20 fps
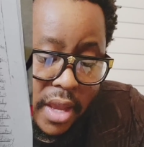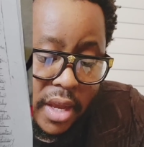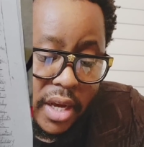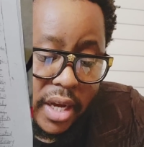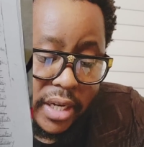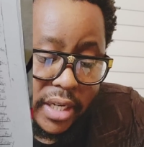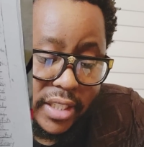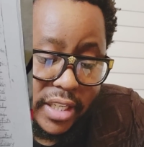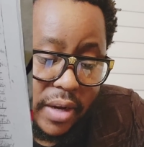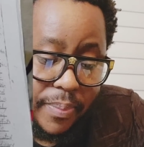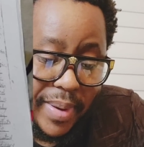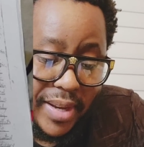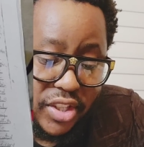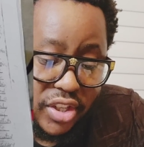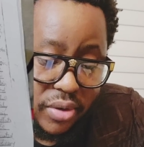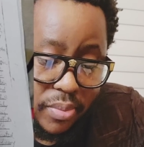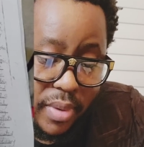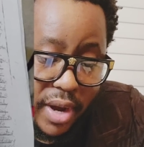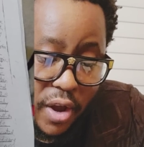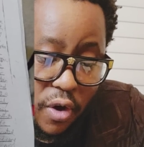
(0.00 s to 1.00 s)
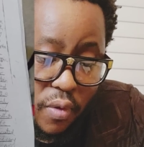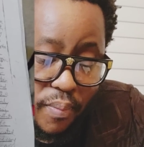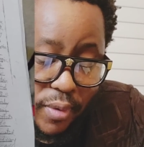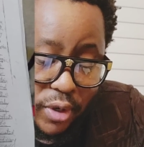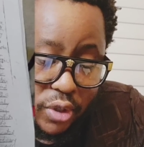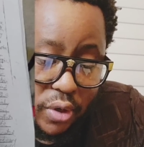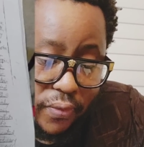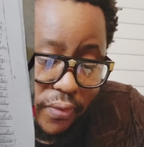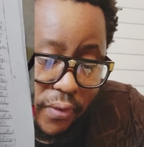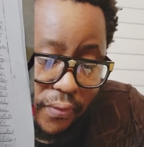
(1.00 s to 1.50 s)
written by Jeremiah
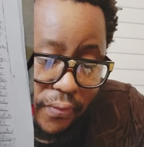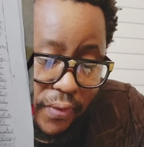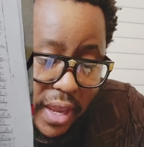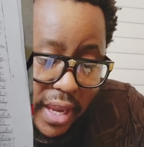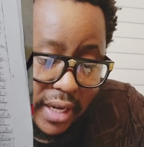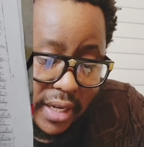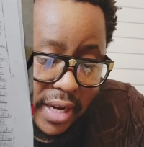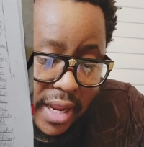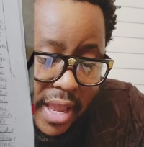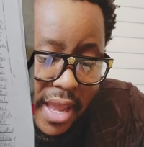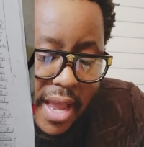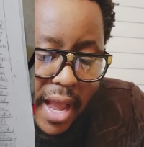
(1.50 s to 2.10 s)
Omoto Fofane.